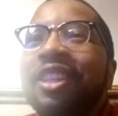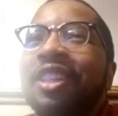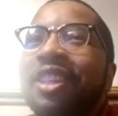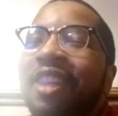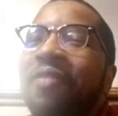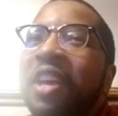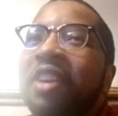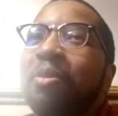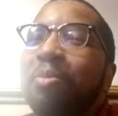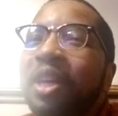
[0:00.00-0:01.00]
If they don't
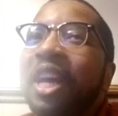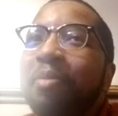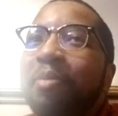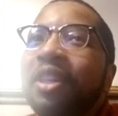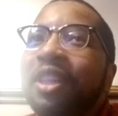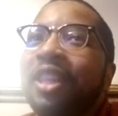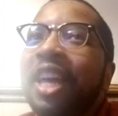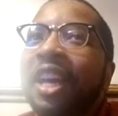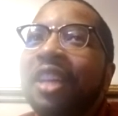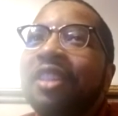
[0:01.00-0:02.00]
beat Napoli,
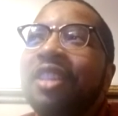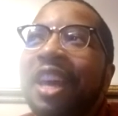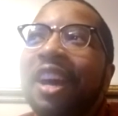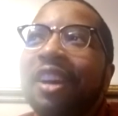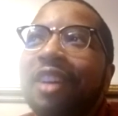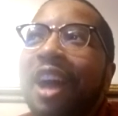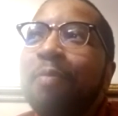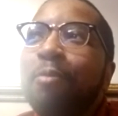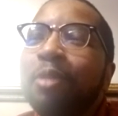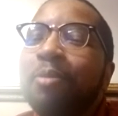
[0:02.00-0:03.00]
then yeah,
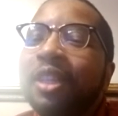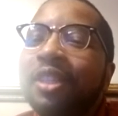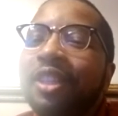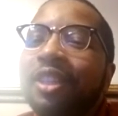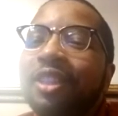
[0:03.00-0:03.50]
I'm with Messi.